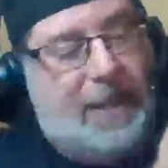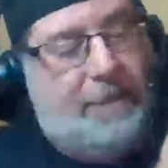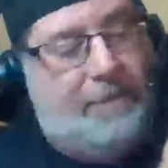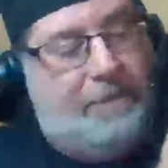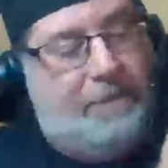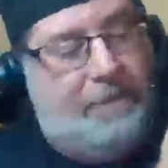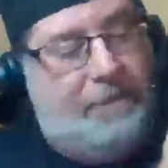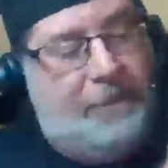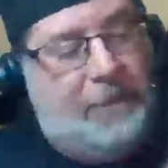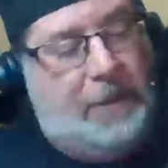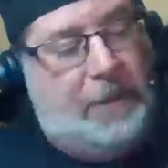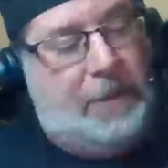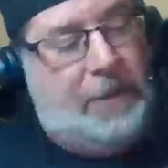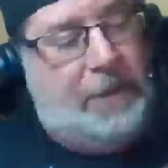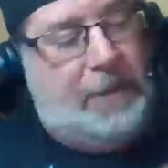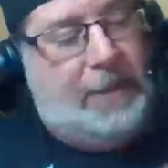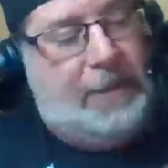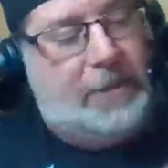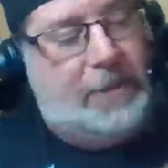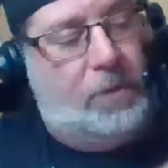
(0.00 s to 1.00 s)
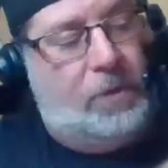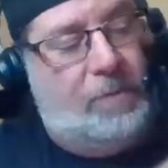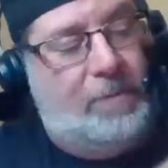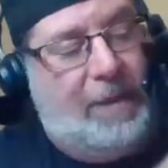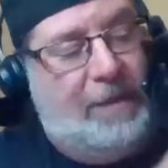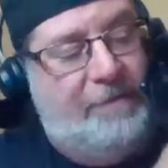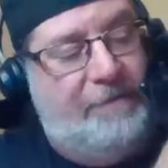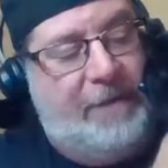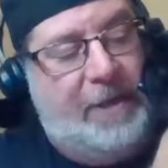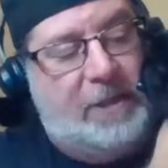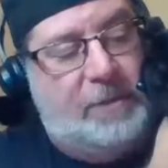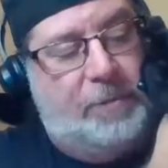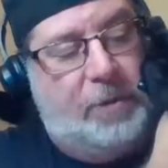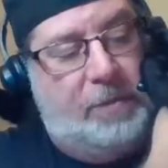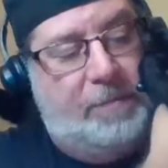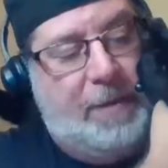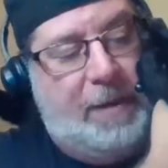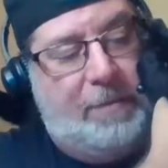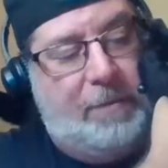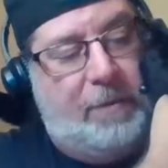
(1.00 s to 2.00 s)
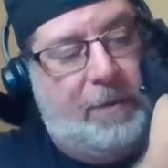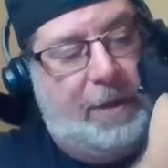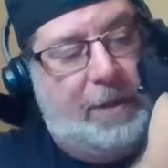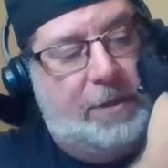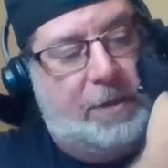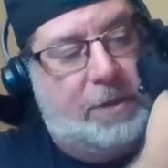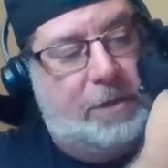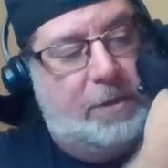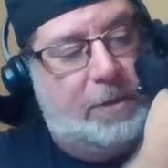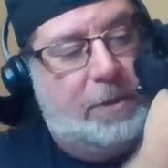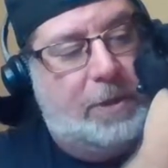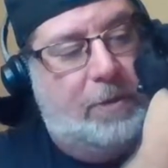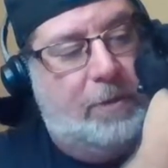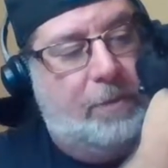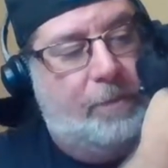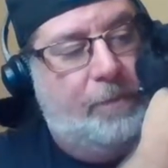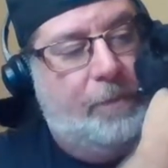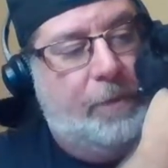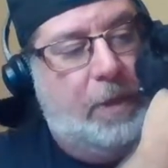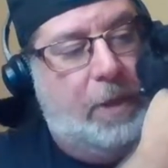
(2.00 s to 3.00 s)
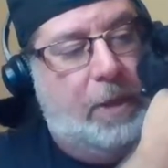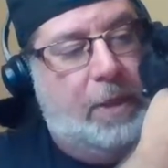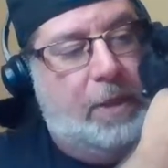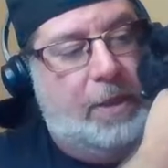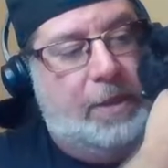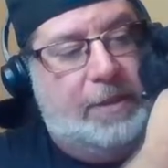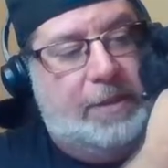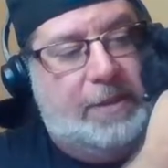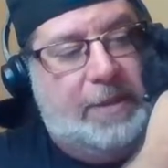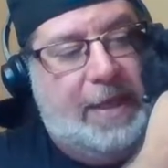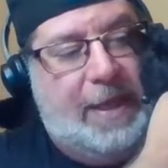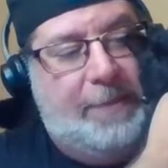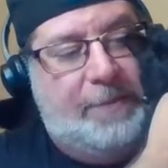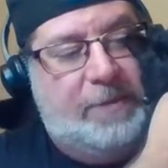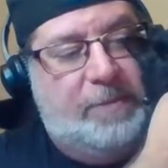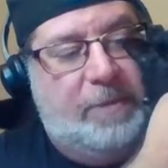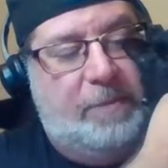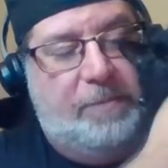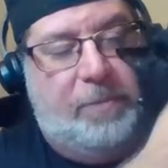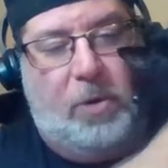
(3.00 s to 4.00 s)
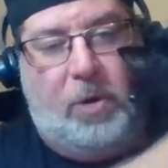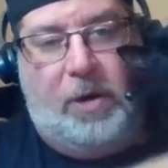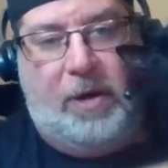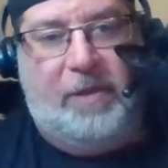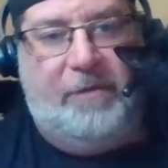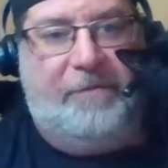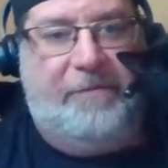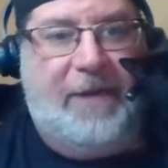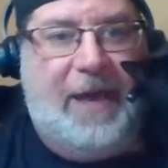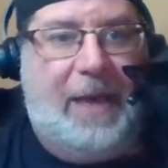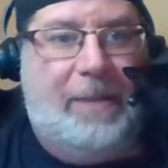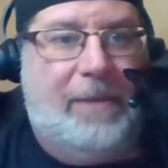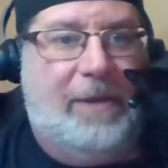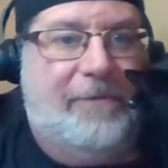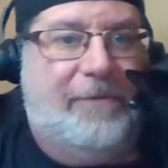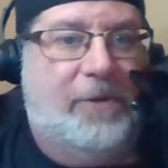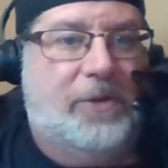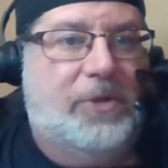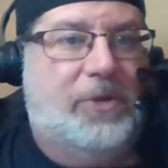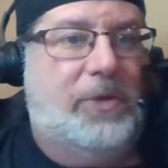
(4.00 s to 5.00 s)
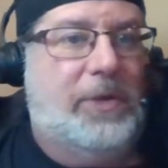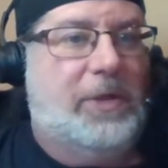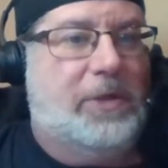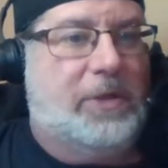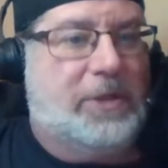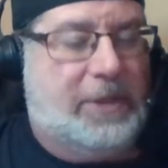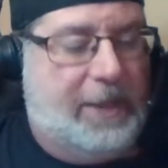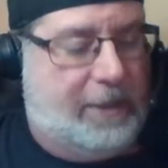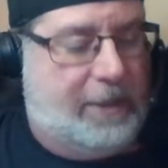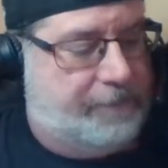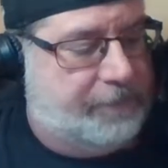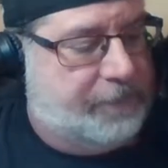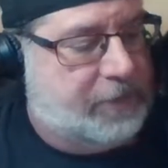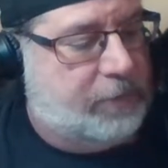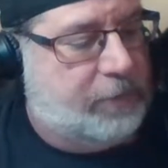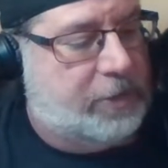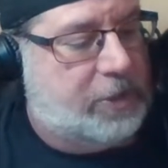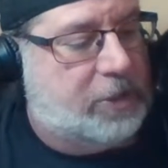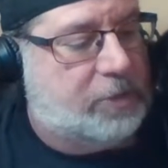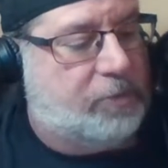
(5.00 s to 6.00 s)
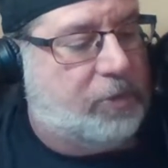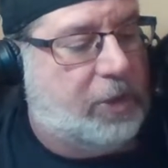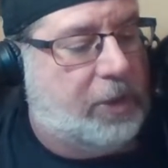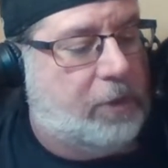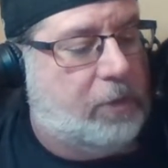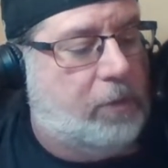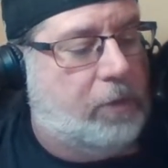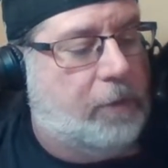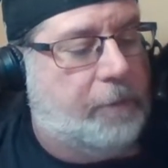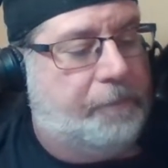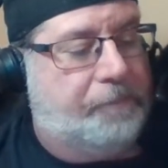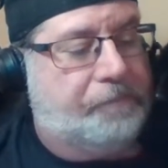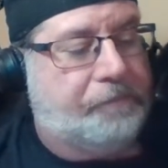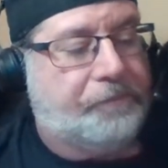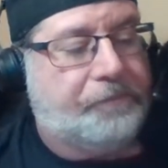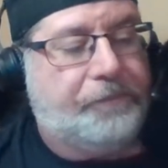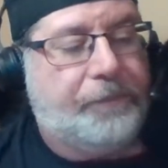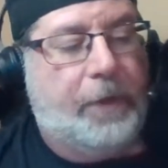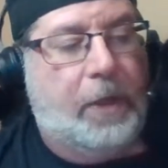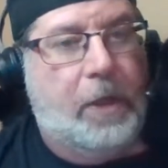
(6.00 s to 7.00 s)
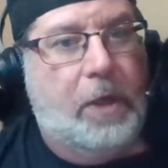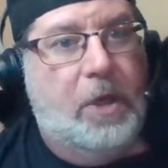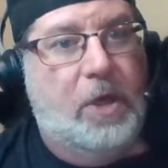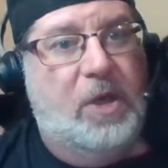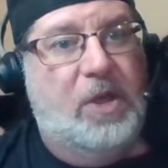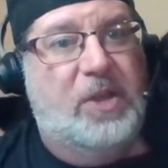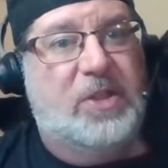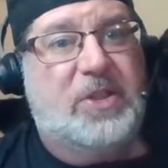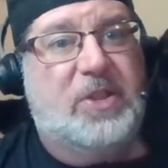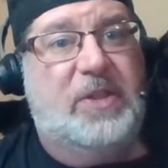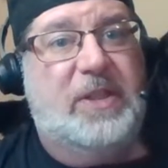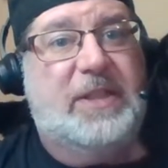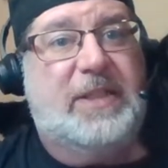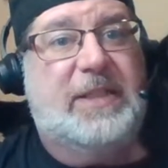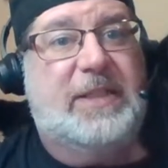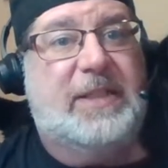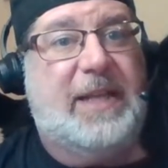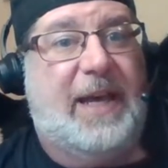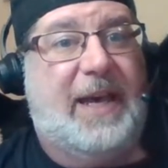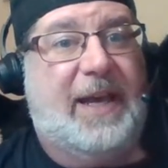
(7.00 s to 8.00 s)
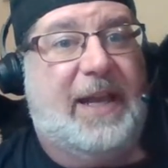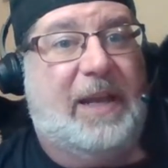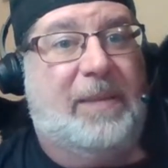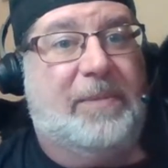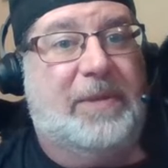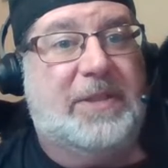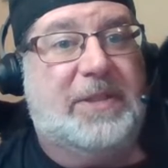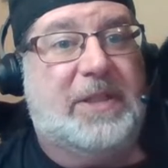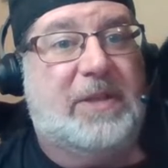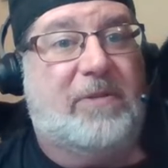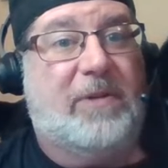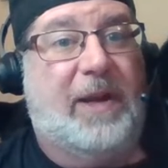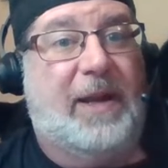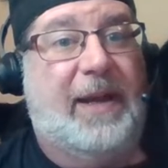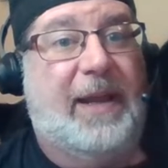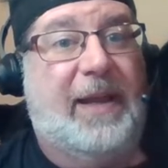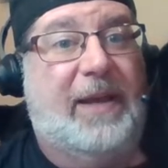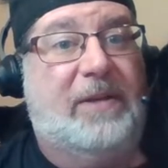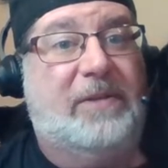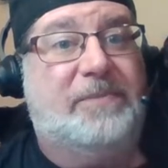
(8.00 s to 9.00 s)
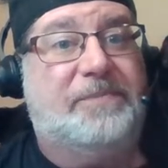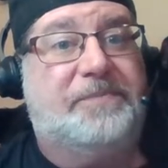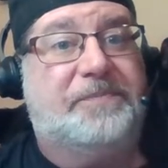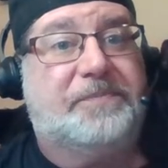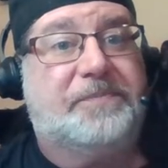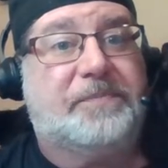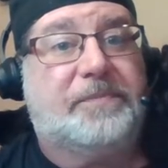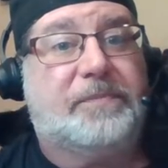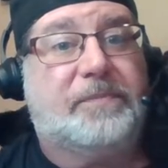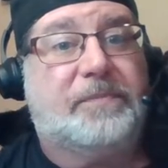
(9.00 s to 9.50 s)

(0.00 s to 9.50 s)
Sam. I saw on my Facebook memories. So Sam's been part of the family for 2 years now, which is pretty cool. So this is the hat I'm listing right now.